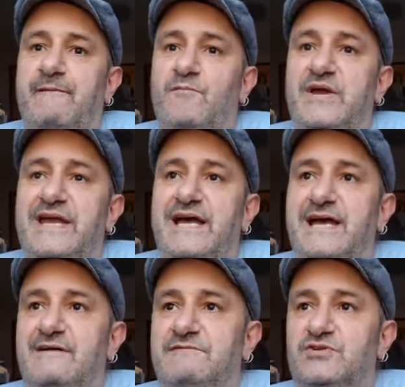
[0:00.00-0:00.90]
we
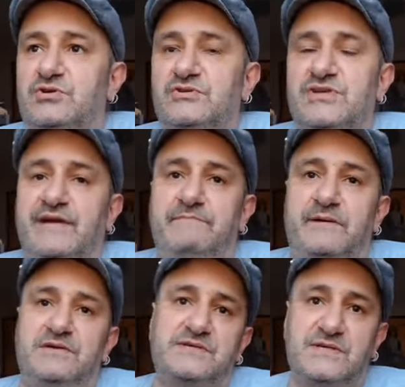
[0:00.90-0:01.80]
have George
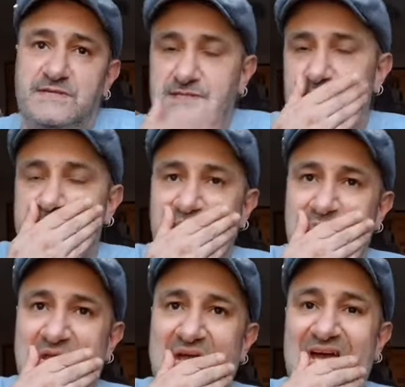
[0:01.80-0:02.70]
Kambosos
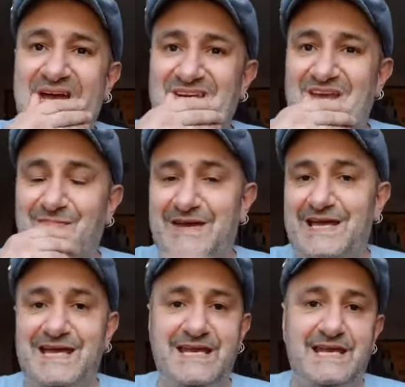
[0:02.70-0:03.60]
and Devin
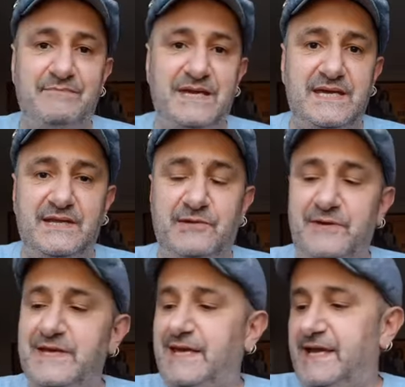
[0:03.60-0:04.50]
Haney meeting at the
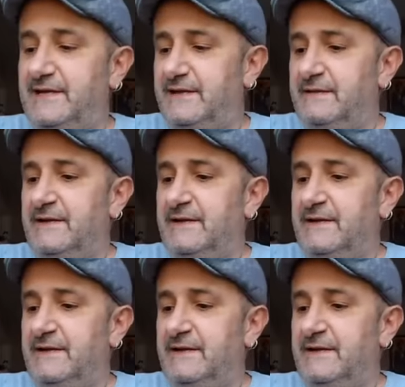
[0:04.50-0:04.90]
weekend.